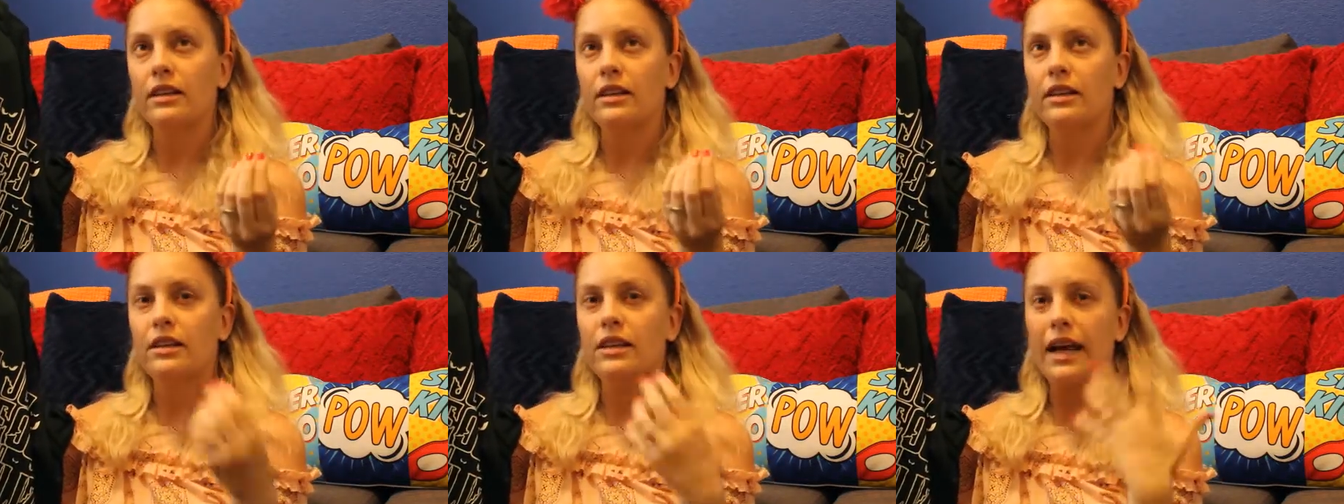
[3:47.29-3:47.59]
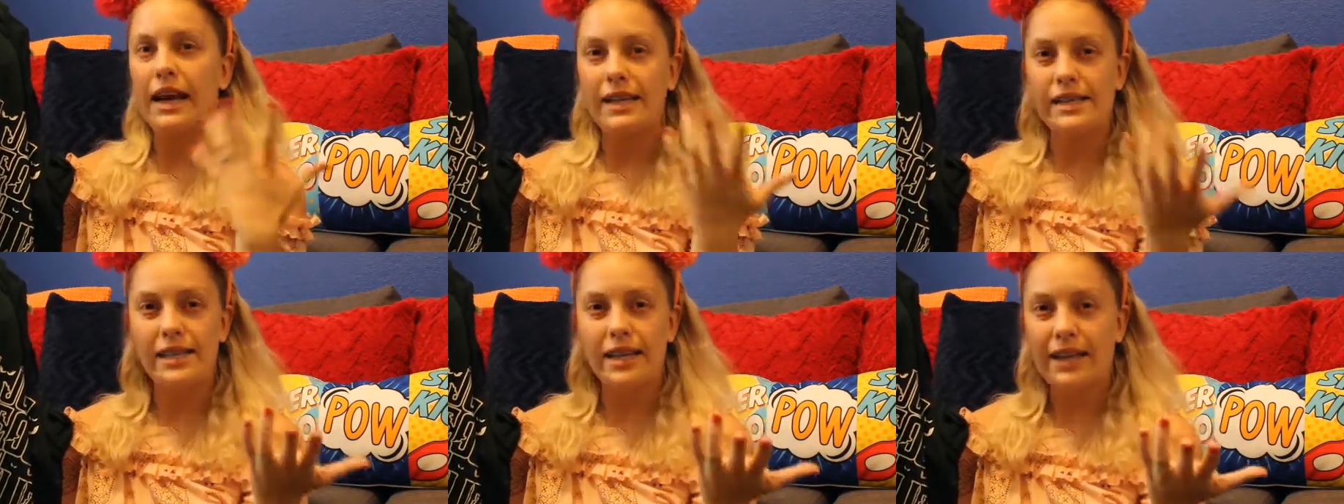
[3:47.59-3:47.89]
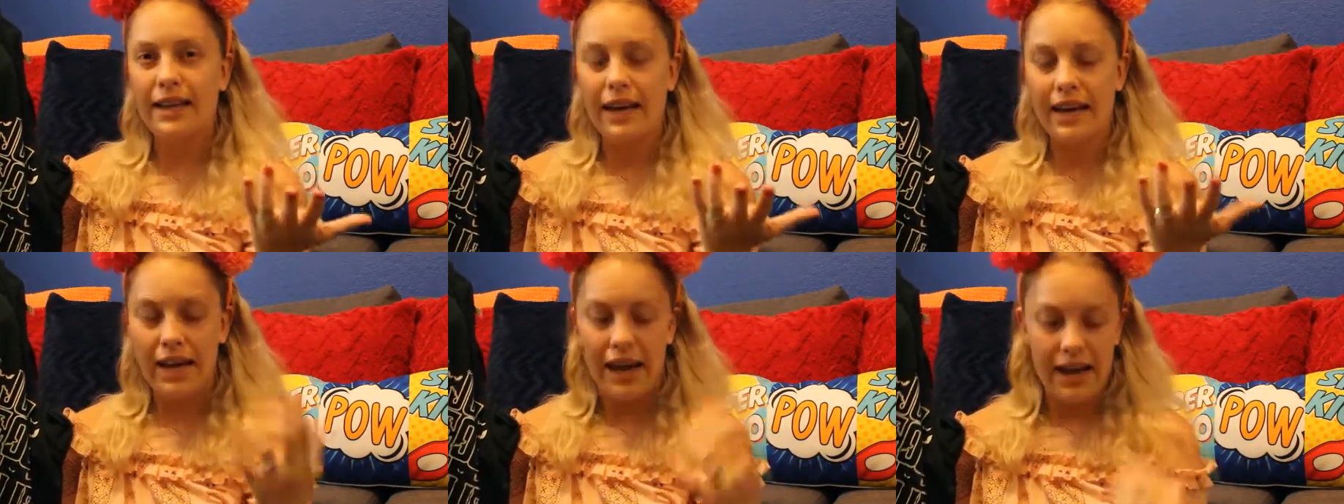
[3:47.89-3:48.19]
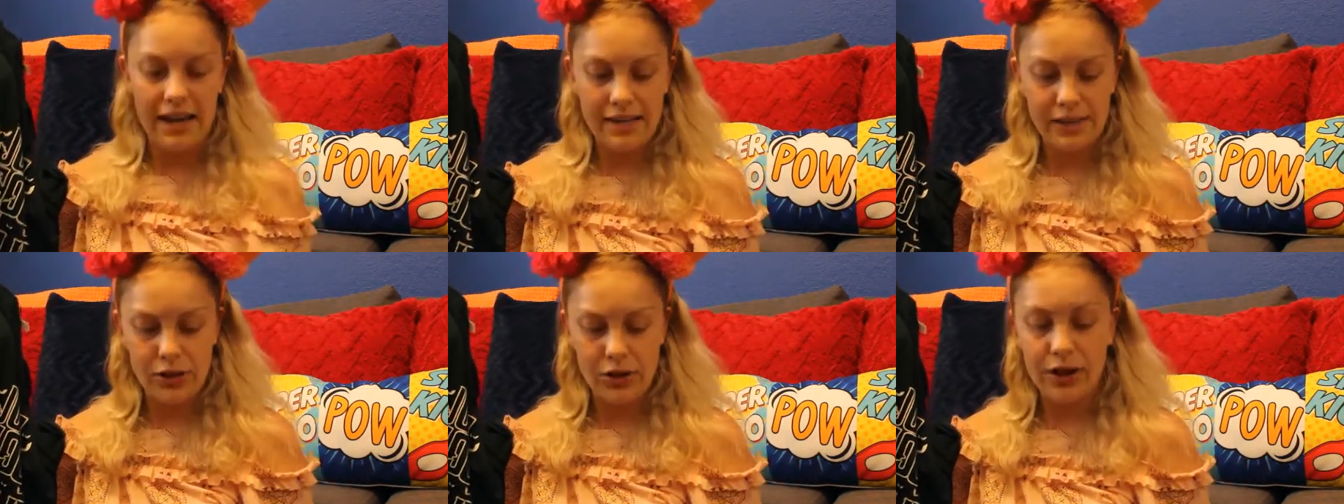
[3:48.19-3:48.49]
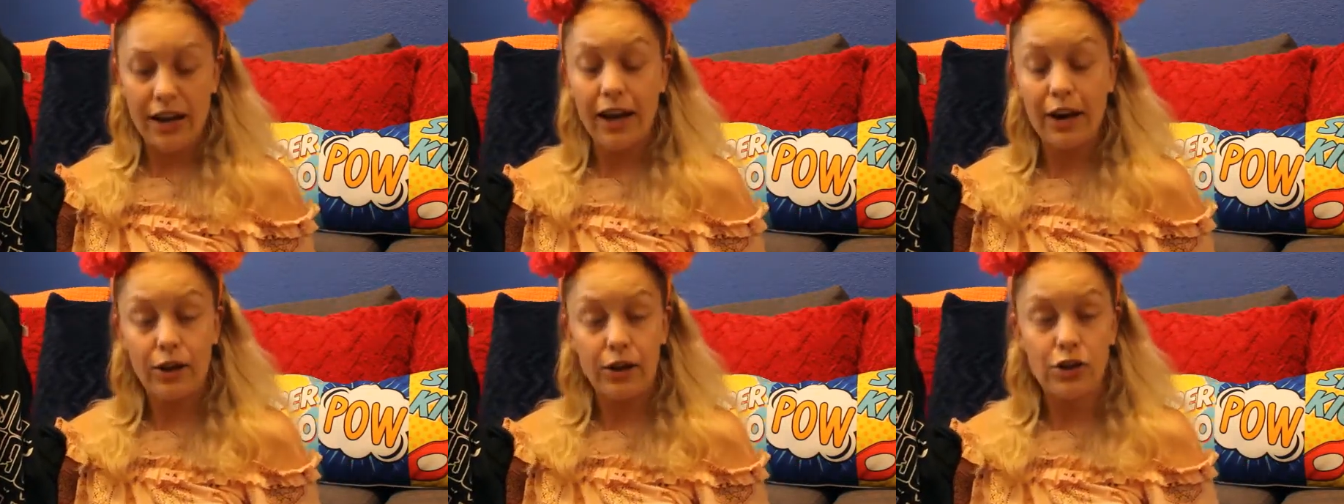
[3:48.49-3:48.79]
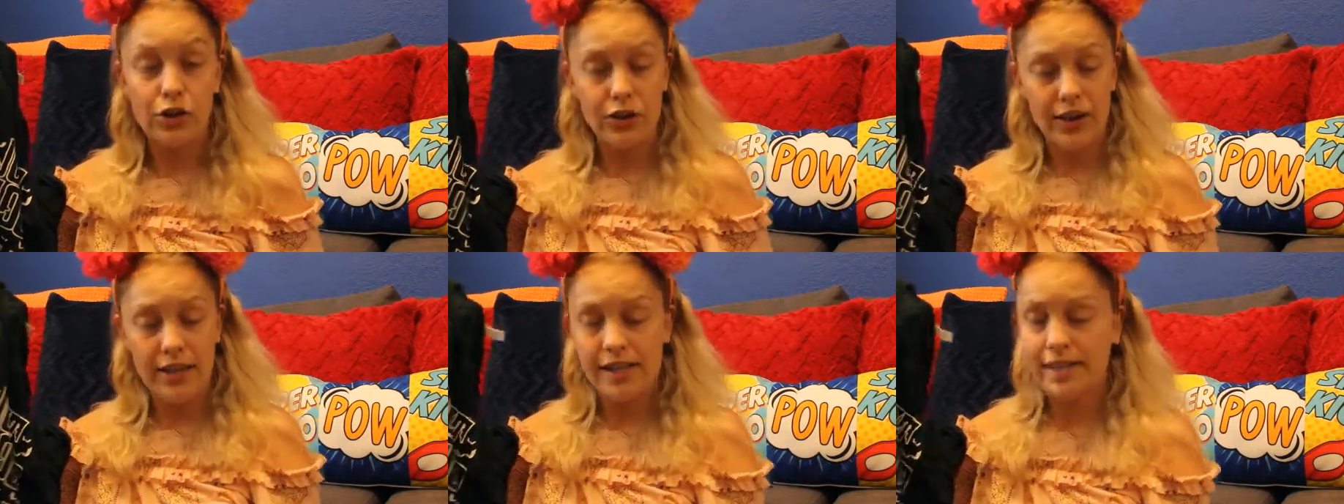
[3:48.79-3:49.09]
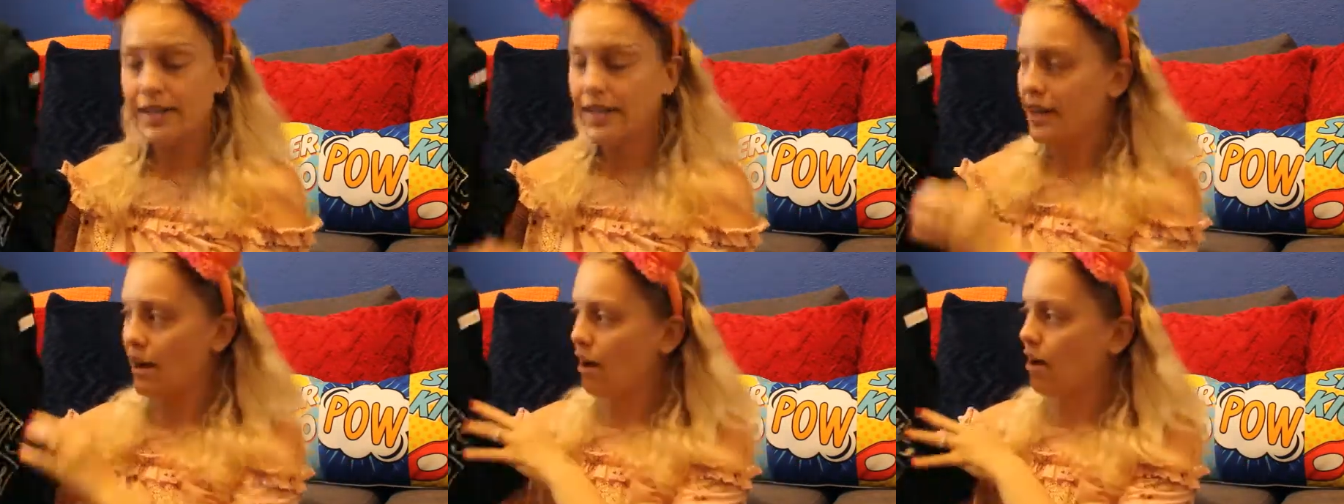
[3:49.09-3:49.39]
classic, I guess, or
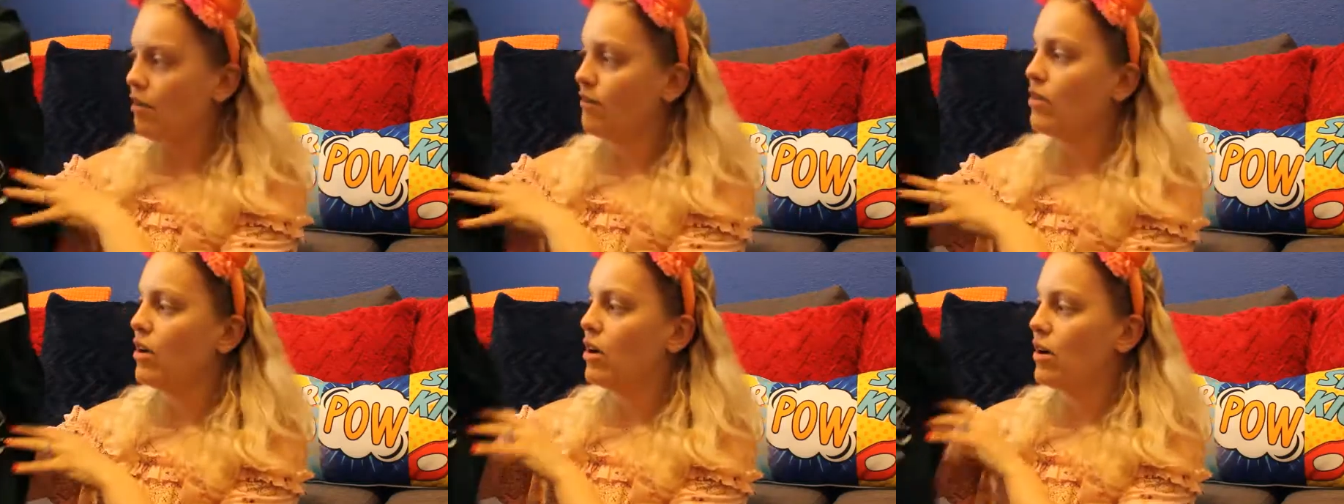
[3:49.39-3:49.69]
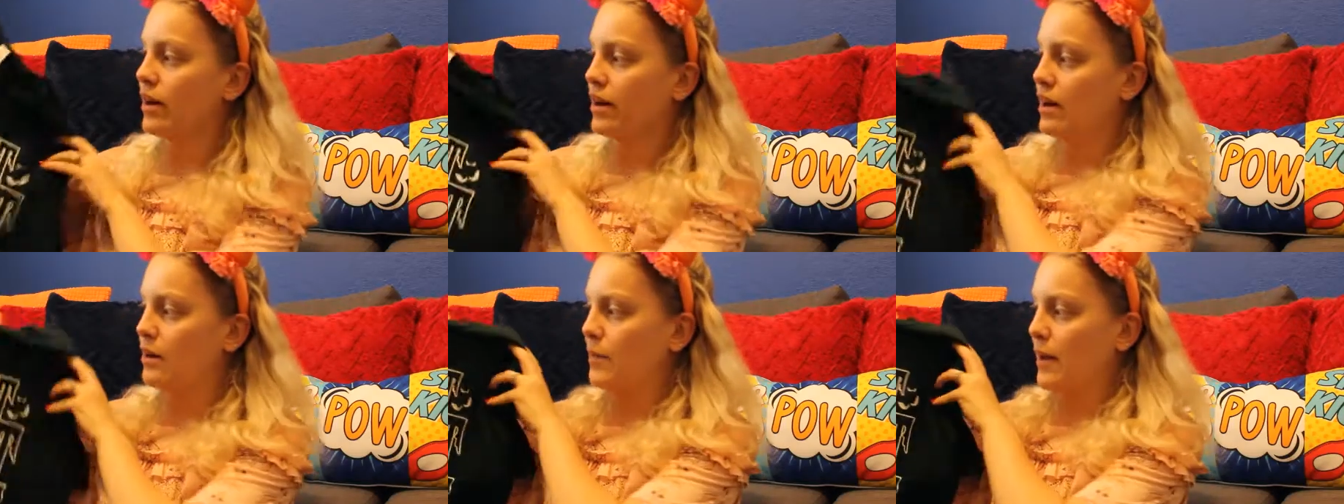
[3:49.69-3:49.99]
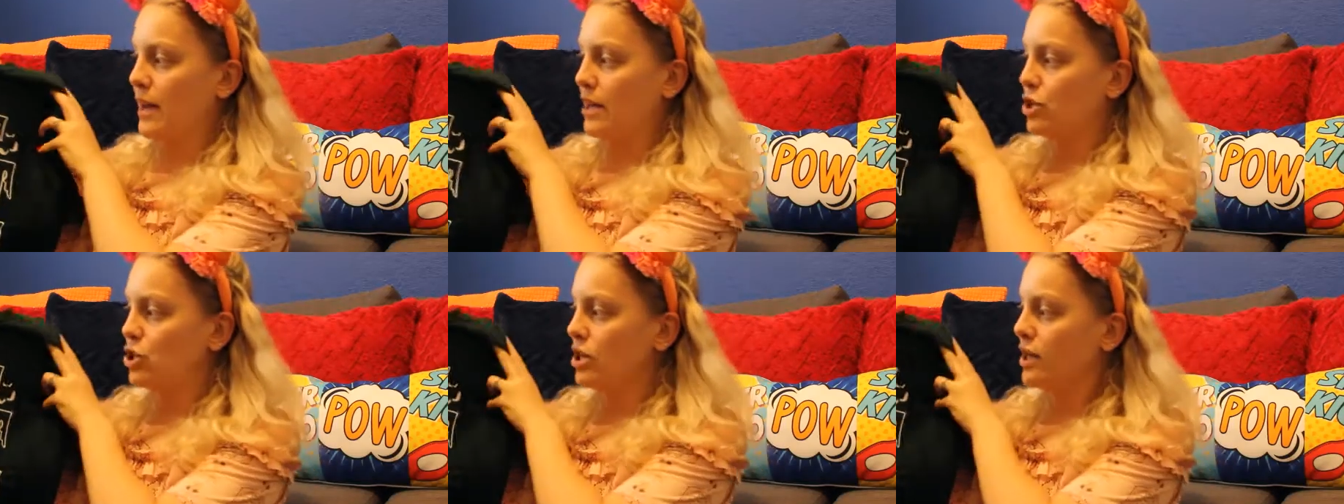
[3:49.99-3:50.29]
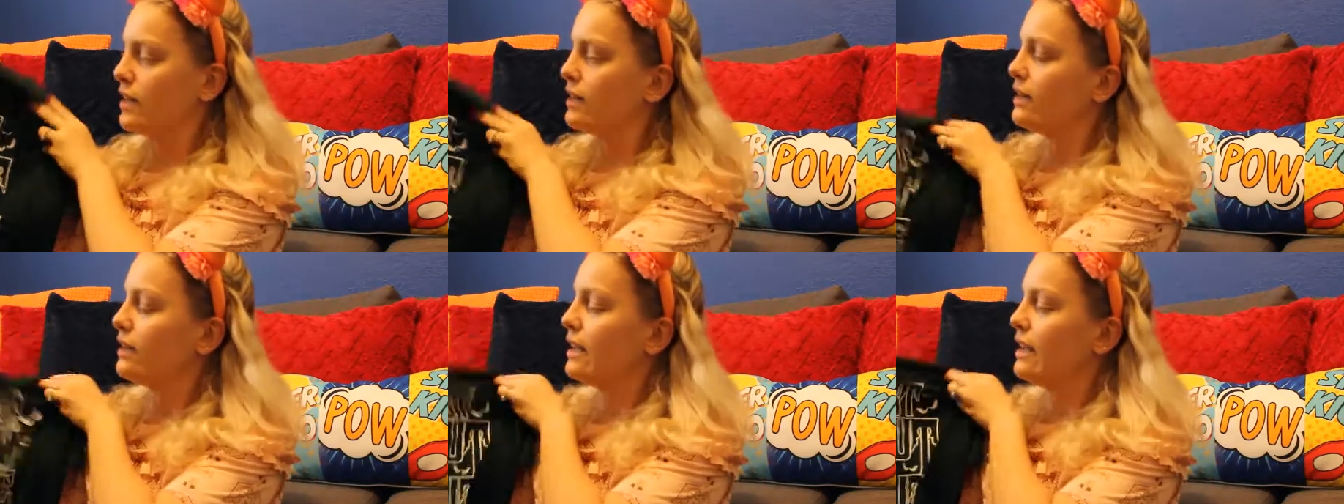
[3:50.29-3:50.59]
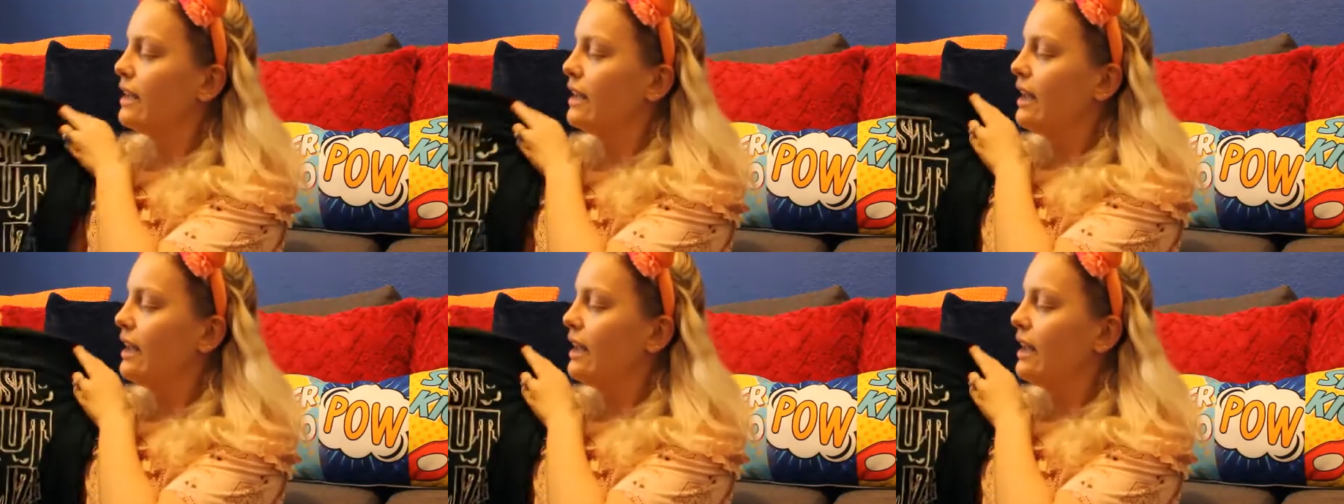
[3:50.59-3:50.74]
characteristic of the Haunted Mansion.